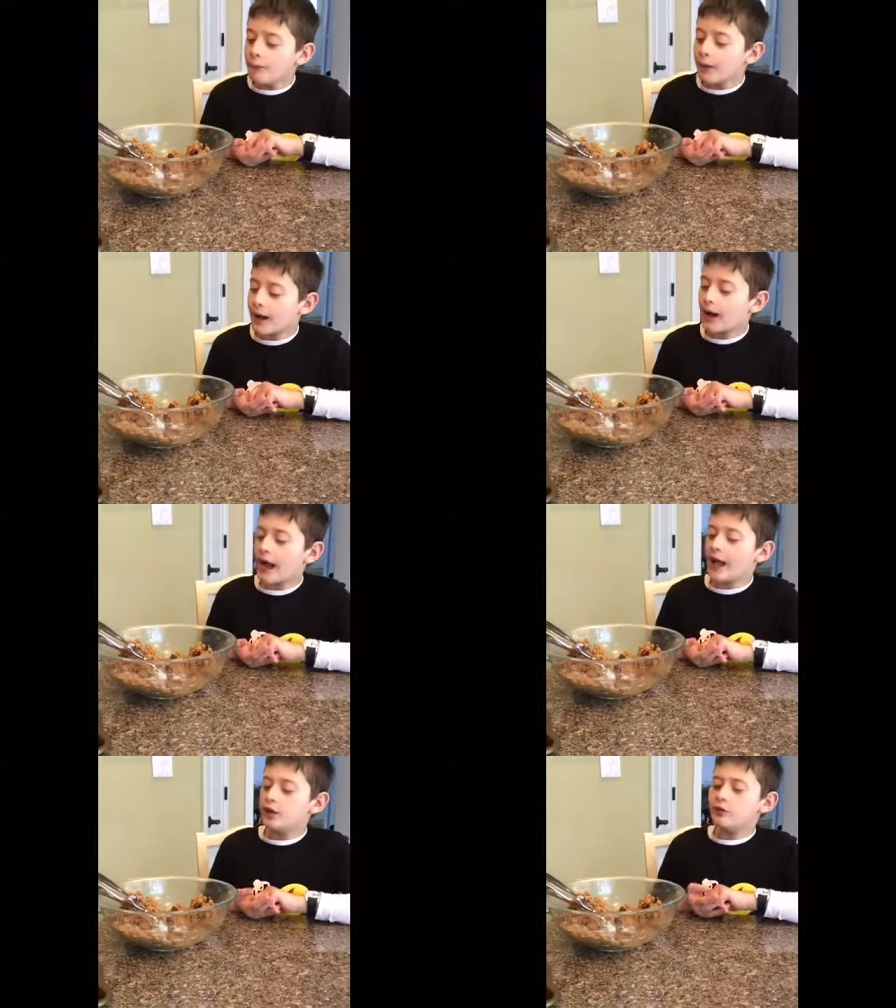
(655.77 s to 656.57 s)

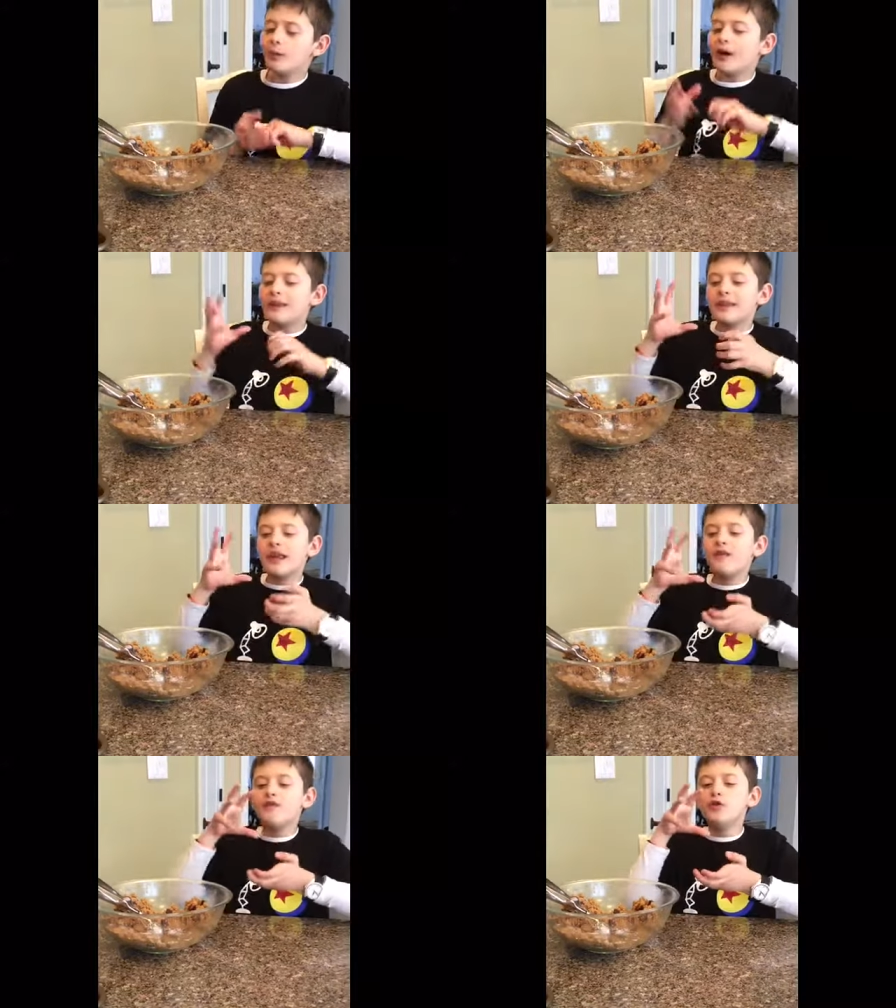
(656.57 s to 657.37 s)
Because
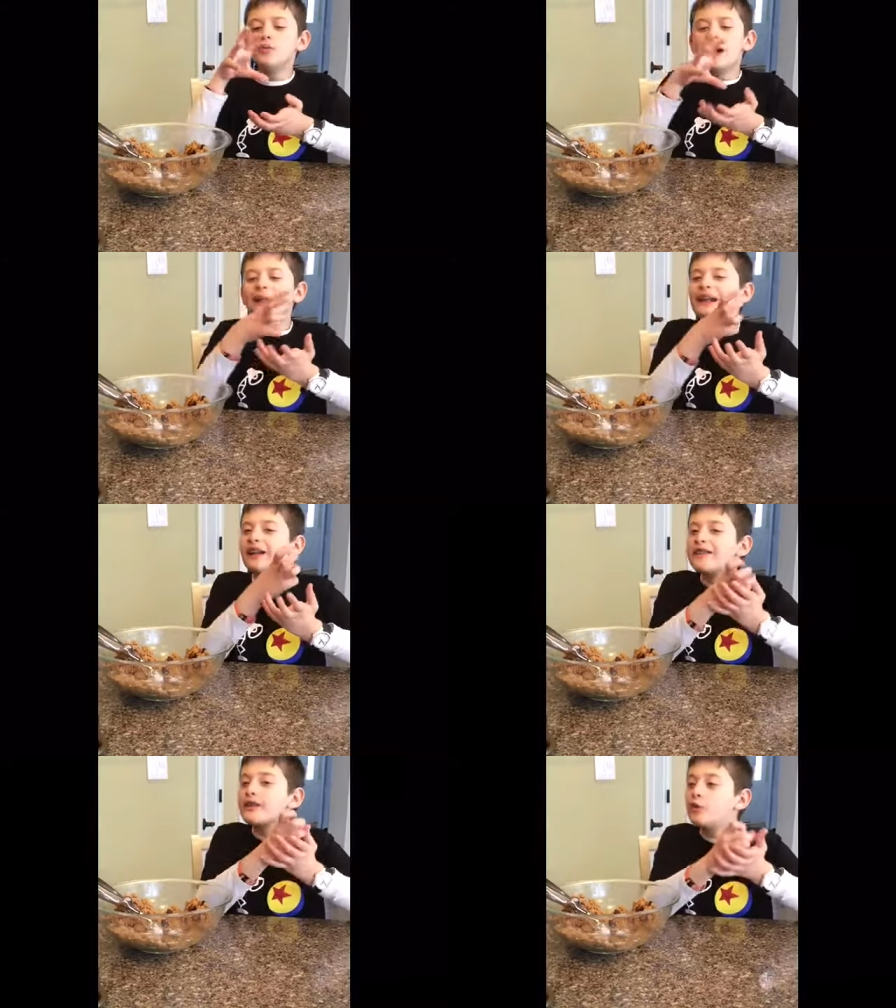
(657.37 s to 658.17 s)
if you might need
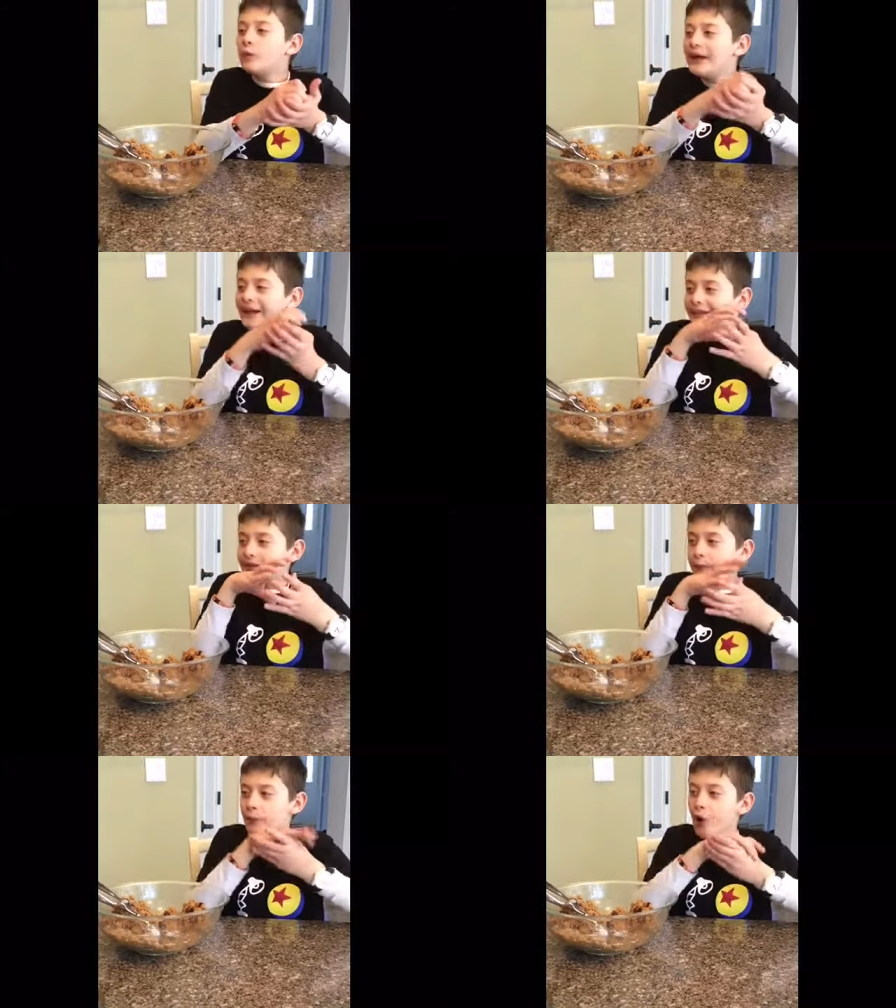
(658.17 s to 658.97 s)
to squeeze
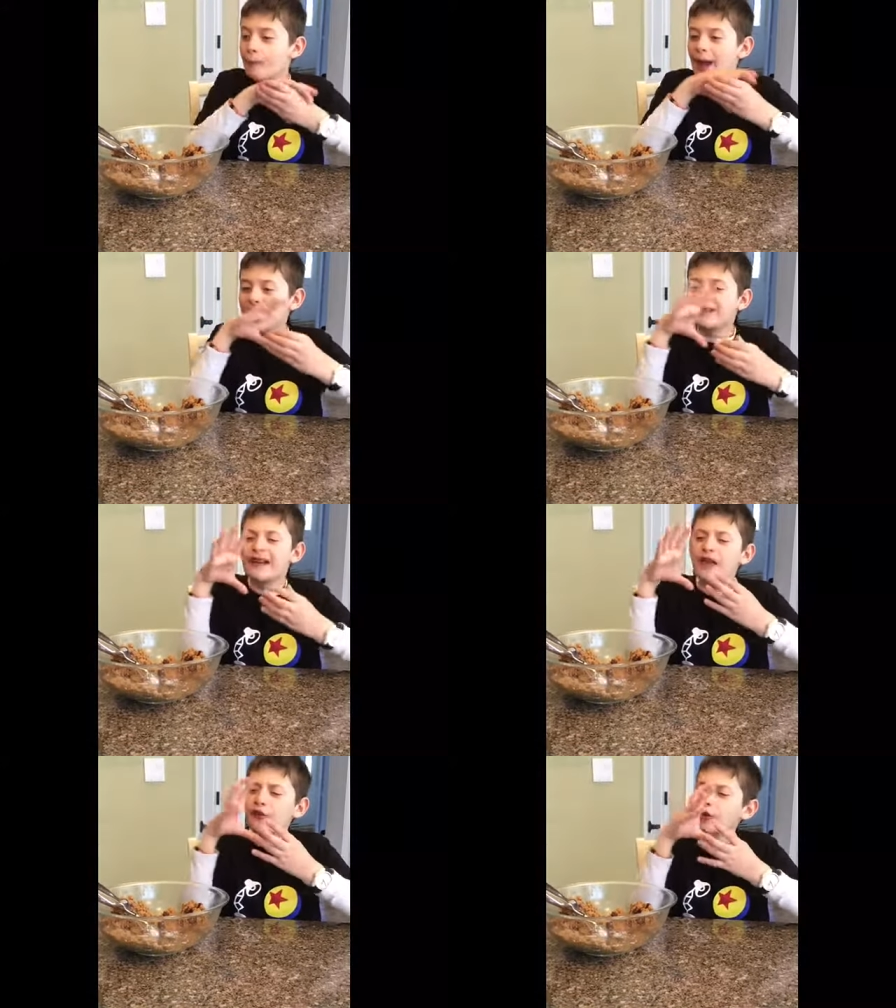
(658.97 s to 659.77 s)
the ball back
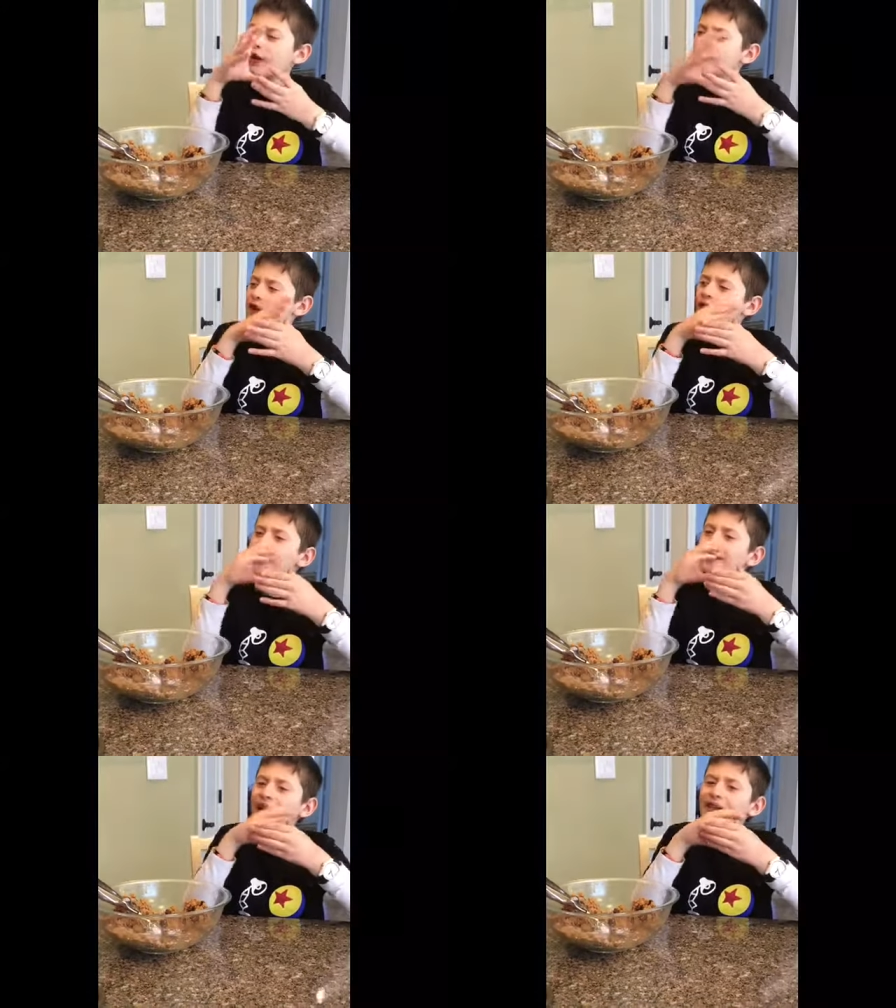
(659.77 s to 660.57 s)
together, like
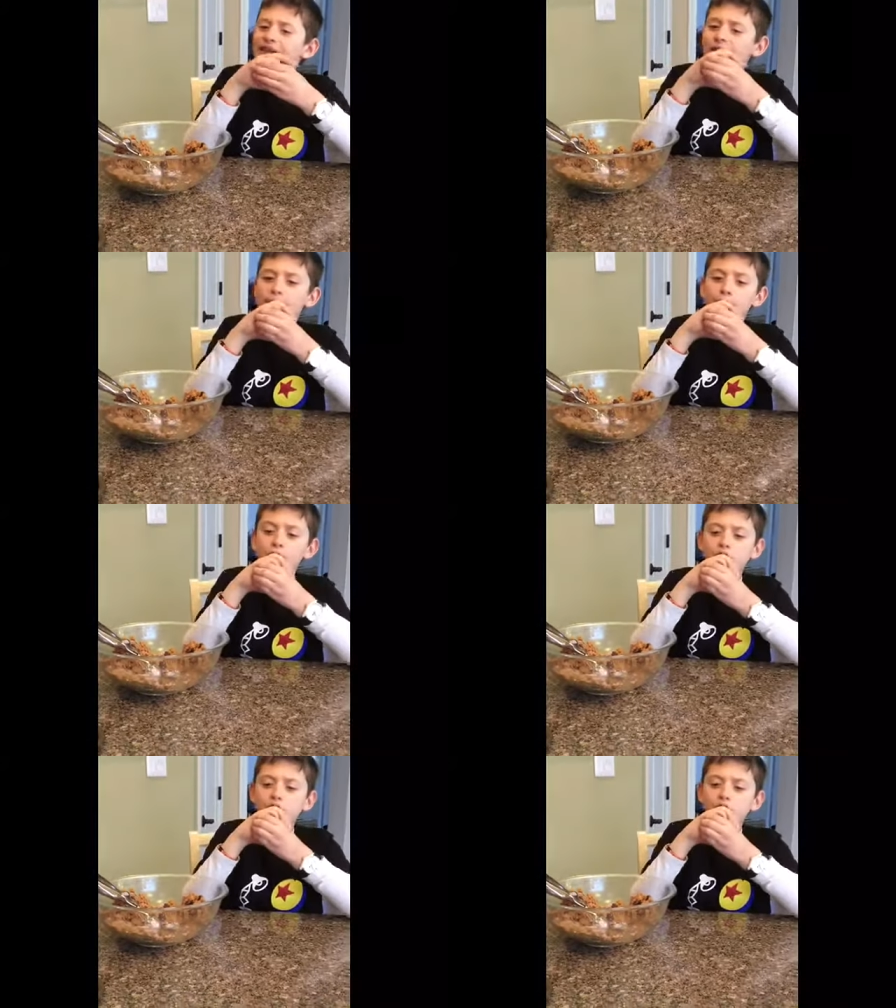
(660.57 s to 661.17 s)
very lightly mush